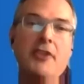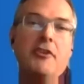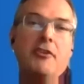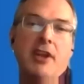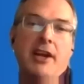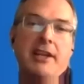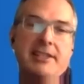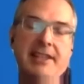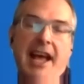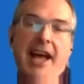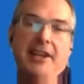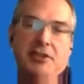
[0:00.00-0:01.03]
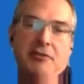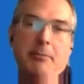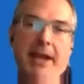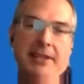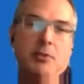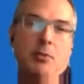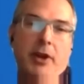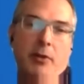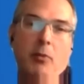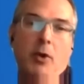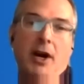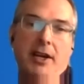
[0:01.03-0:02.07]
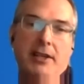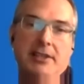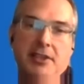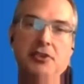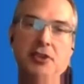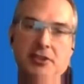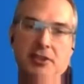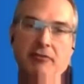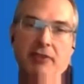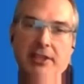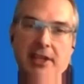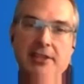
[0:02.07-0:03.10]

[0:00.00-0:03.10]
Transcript: underlying status remains what it was. It's just the right.